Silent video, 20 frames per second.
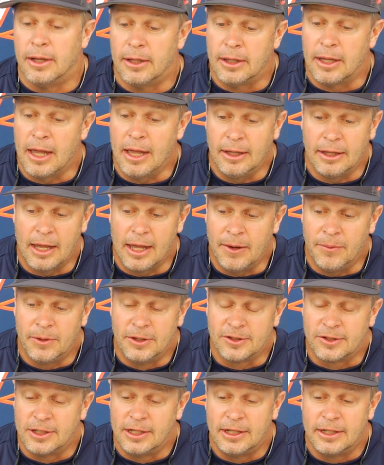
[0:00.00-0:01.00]
It, yeah, it
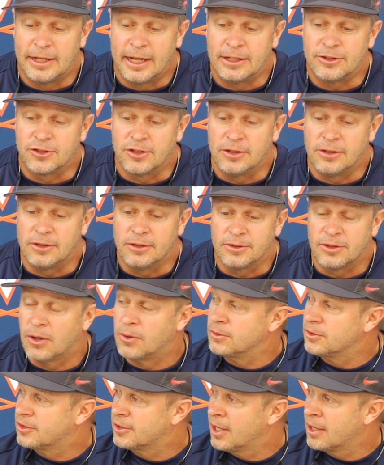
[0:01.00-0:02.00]
wasn't intentional
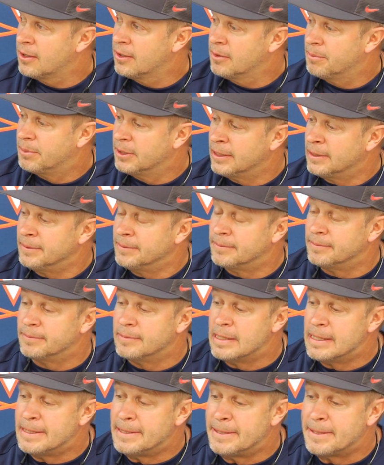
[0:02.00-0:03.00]
tone setter, but
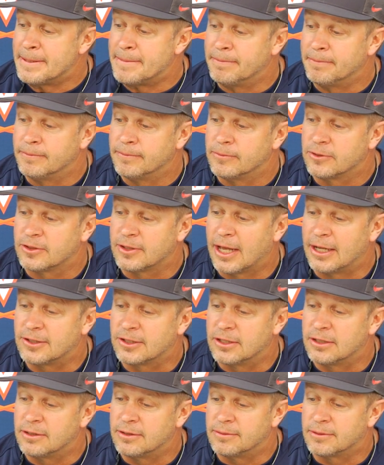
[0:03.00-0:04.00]
um, it's nice
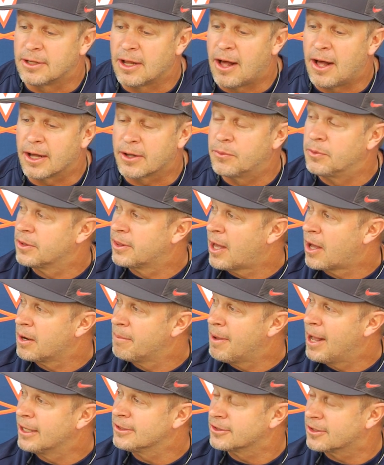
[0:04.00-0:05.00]
to talk without a
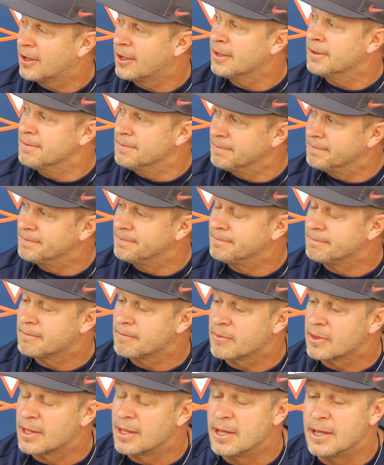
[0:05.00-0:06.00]
mask on,
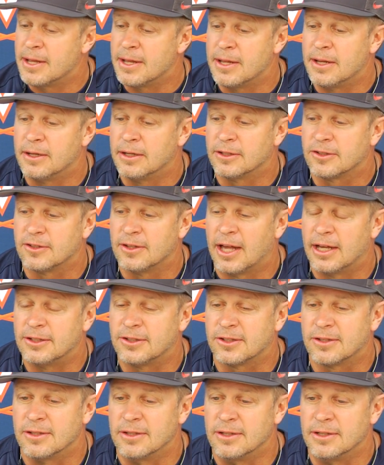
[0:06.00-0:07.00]
and it's
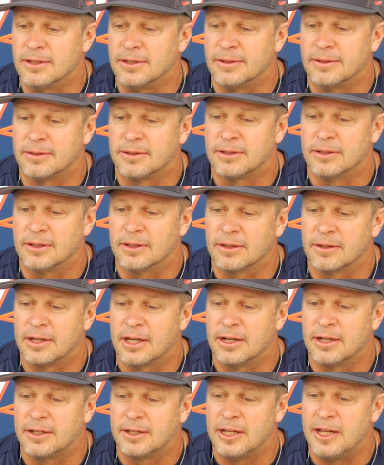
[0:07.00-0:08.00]
nice to to
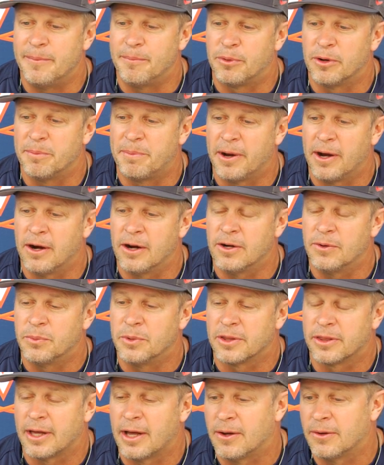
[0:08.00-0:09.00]
get a team prepared
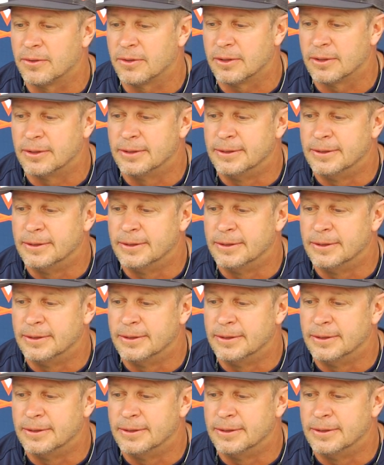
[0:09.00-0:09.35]
without